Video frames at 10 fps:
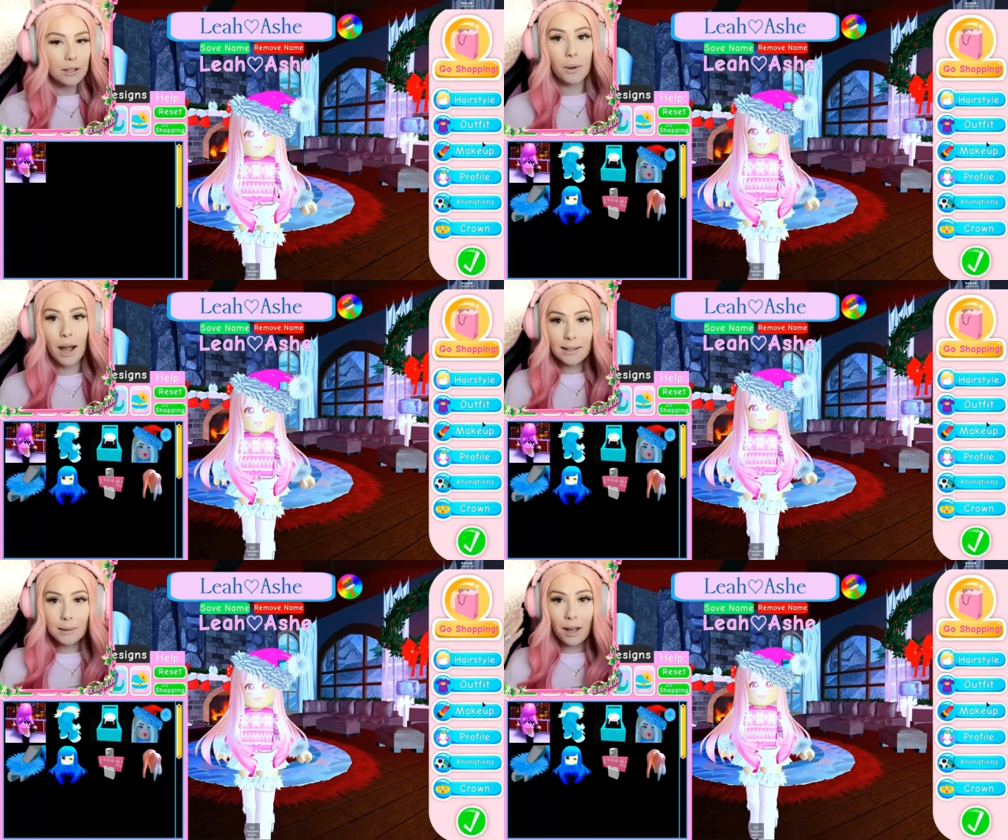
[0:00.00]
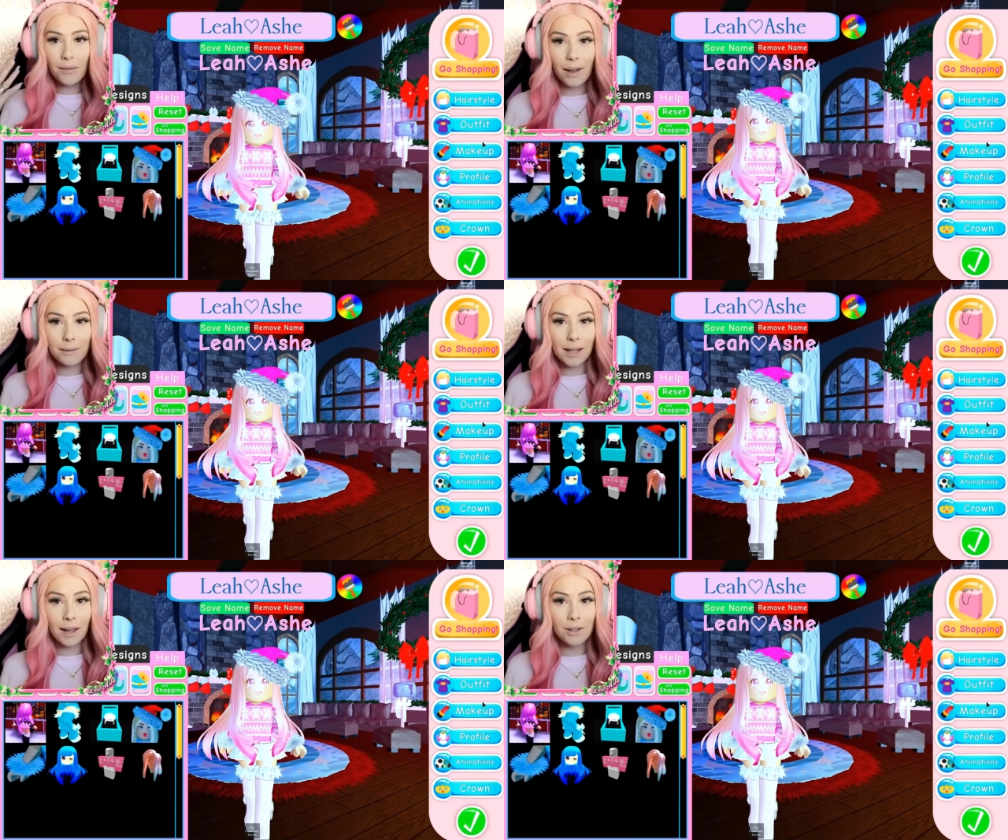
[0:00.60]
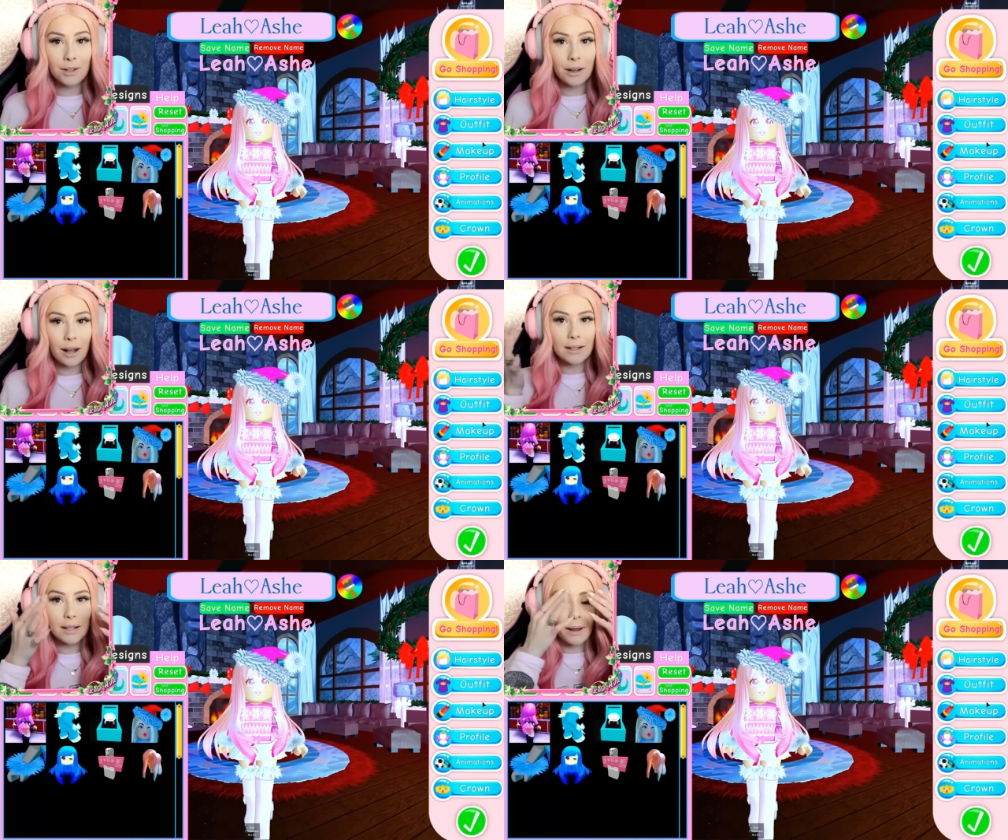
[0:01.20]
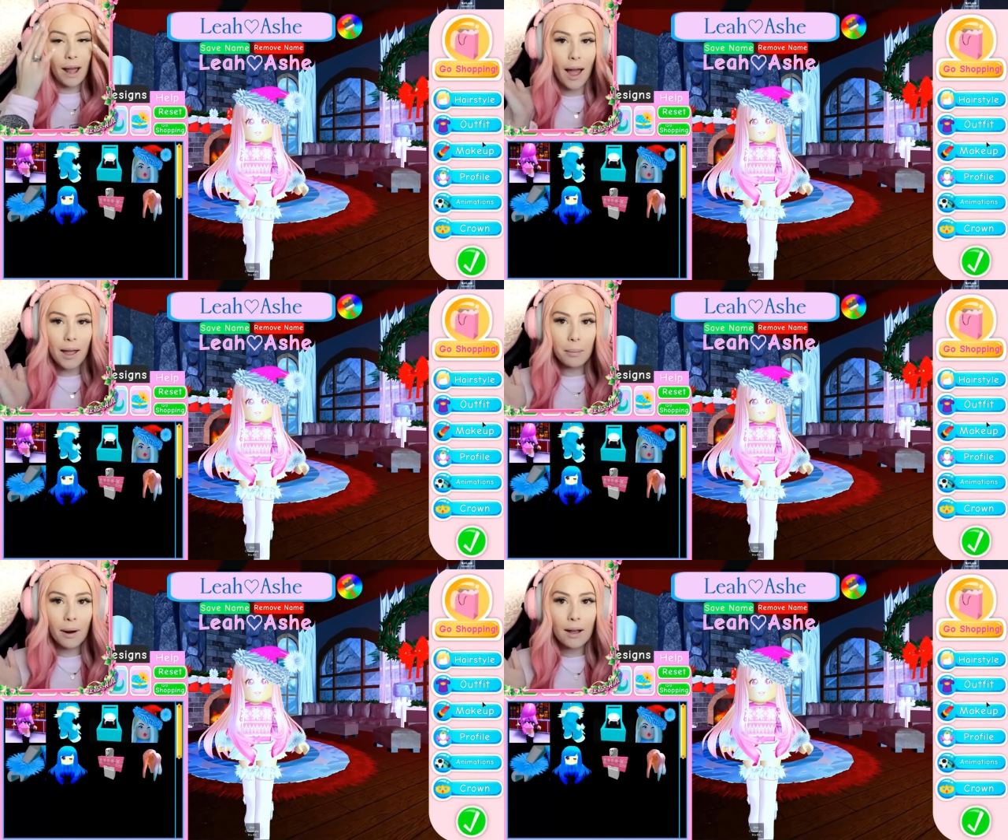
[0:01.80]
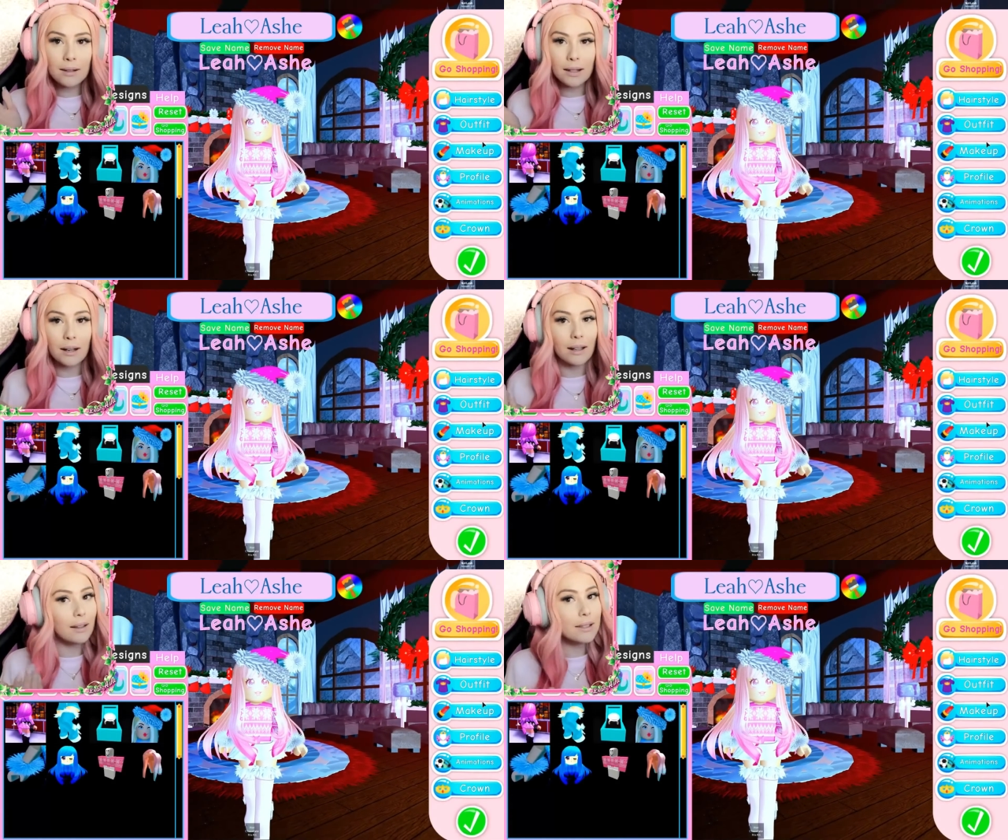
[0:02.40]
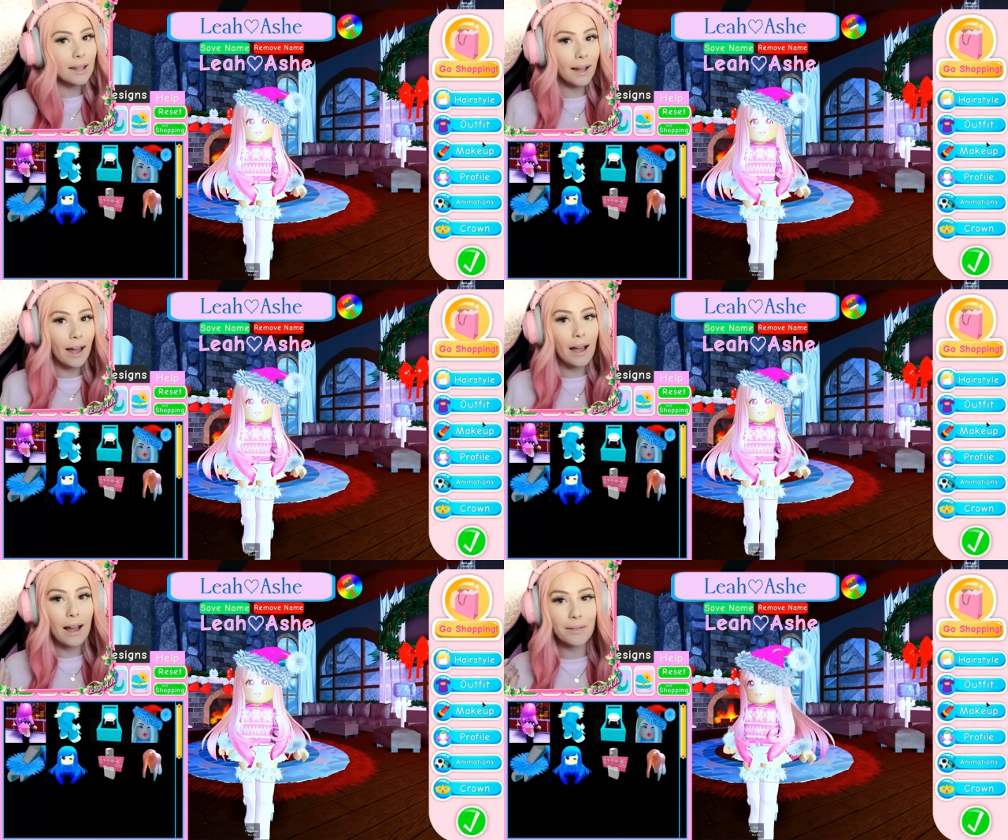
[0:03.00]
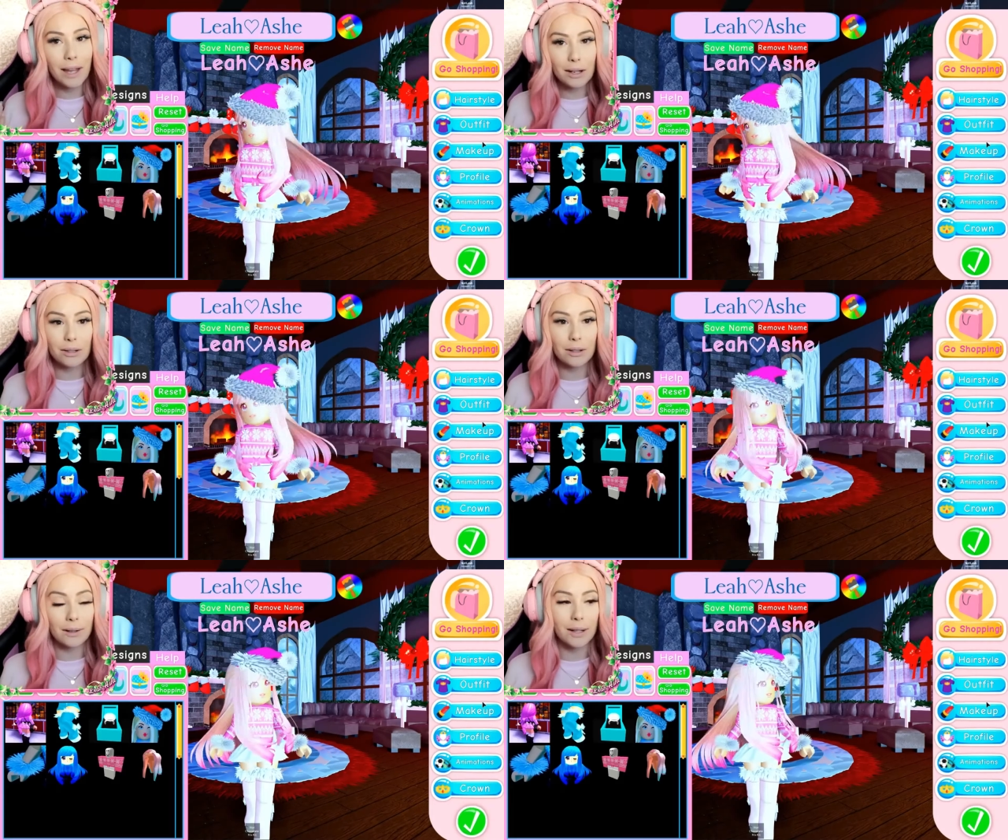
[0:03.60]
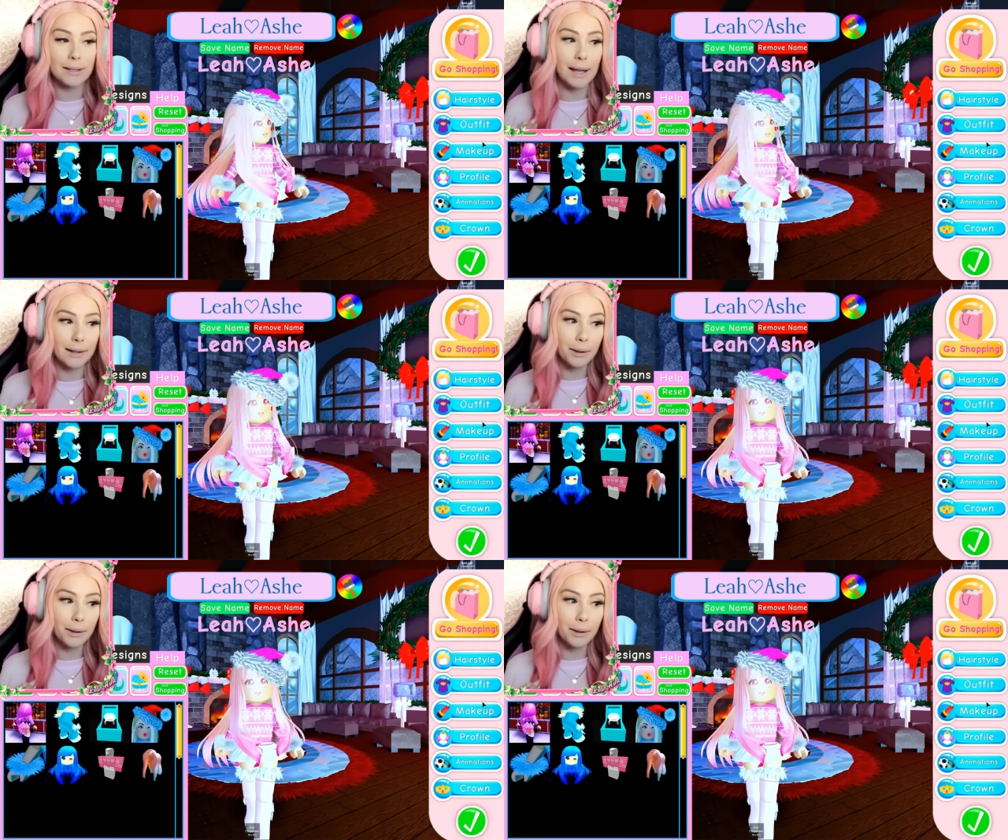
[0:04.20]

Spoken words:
So I did my foundation, I did my eyebrows, and it looks like I have lashes on because I